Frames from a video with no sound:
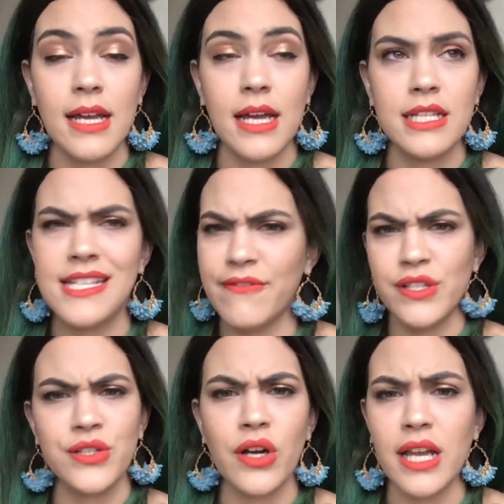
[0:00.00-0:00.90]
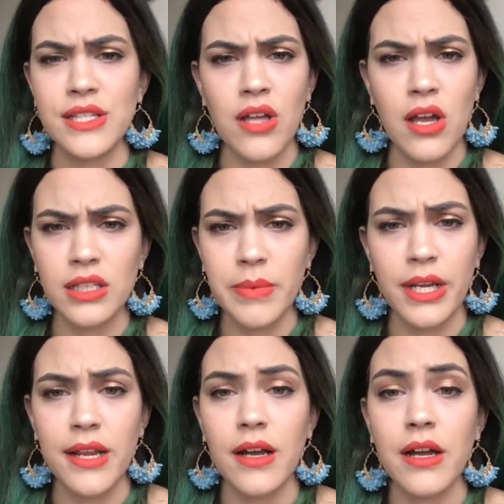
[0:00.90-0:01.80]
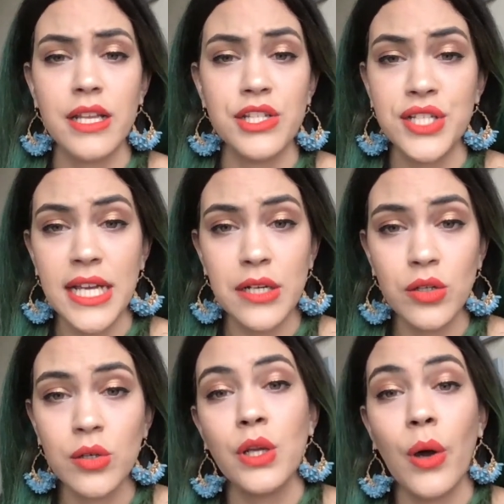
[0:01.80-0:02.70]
Jeffree Star has talked about it on his channel.